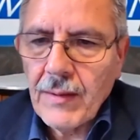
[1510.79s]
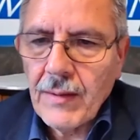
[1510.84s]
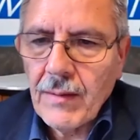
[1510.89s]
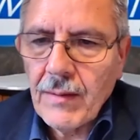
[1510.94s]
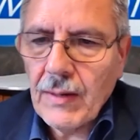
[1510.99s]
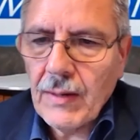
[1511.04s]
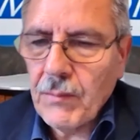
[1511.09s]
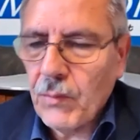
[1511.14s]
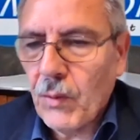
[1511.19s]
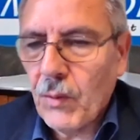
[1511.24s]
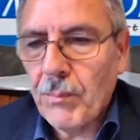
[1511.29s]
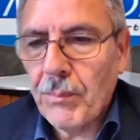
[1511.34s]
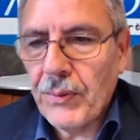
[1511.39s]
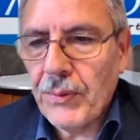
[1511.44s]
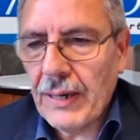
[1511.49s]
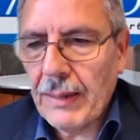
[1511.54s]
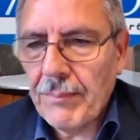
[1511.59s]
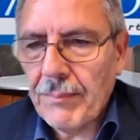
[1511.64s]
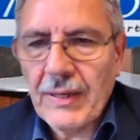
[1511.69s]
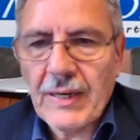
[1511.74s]
uh, we'll put
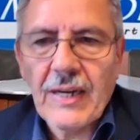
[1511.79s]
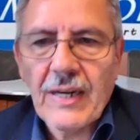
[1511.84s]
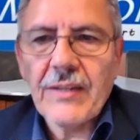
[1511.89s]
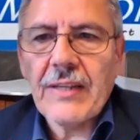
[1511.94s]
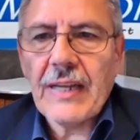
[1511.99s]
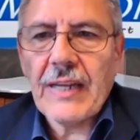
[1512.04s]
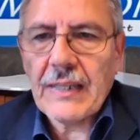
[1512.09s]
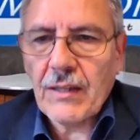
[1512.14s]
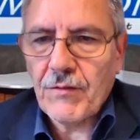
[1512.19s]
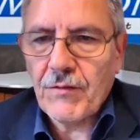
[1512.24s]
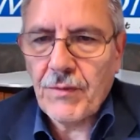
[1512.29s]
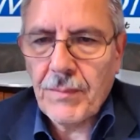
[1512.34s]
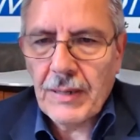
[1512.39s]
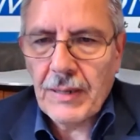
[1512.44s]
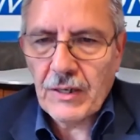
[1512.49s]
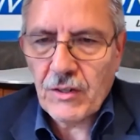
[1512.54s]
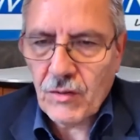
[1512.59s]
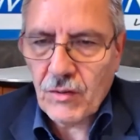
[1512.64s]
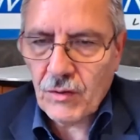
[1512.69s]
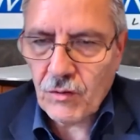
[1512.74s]
up the contact
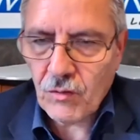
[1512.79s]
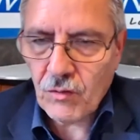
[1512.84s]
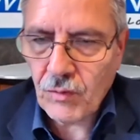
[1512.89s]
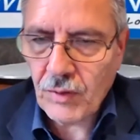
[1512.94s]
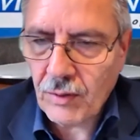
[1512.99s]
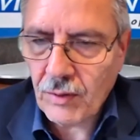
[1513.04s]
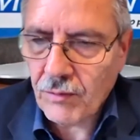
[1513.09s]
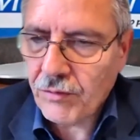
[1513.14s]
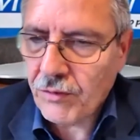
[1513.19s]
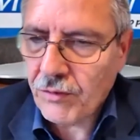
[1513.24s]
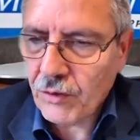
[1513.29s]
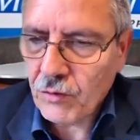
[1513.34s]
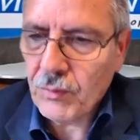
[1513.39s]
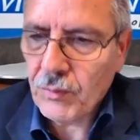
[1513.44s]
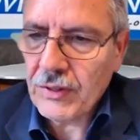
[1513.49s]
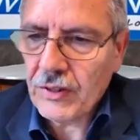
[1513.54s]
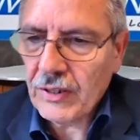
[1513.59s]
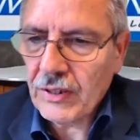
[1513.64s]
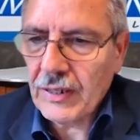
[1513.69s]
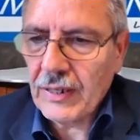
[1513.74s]
information as well if folks
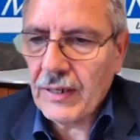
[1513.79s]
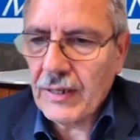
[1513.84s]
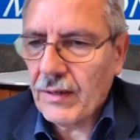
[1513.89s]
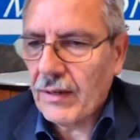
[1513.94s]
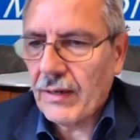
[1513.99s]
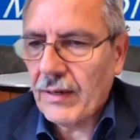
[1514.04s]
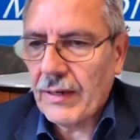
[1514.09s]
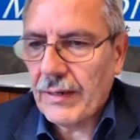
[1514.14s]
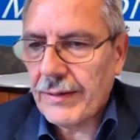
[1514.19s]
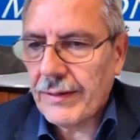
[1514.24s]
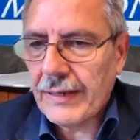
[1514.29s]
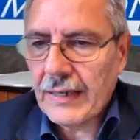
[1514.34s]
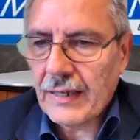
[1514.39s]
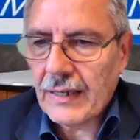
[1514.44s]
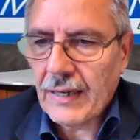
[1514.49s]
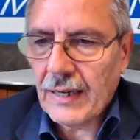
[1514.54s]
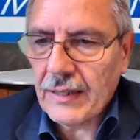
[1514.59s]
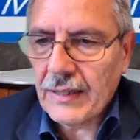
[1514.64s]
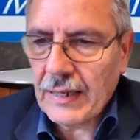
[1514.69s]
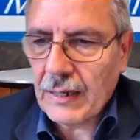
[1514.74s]
want to get uh, in
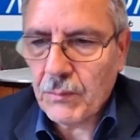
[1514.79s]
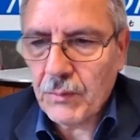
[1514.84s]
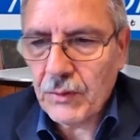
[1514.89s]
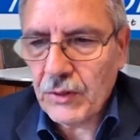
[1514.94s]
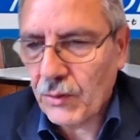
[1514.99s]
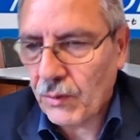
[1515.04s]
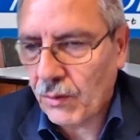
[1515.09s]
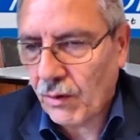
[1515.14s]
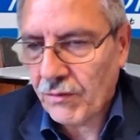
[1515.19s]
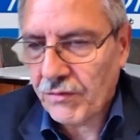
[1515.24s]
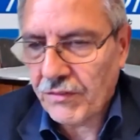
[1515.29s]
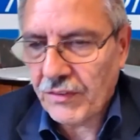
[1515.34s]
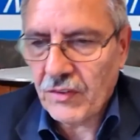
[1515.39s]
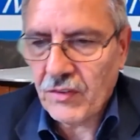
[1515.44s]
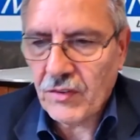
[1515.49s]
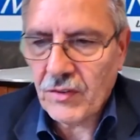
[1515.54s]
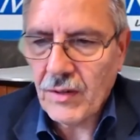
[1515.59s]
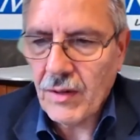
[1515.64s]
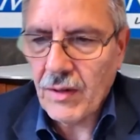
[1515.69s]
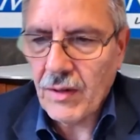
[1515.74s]
contact with your office.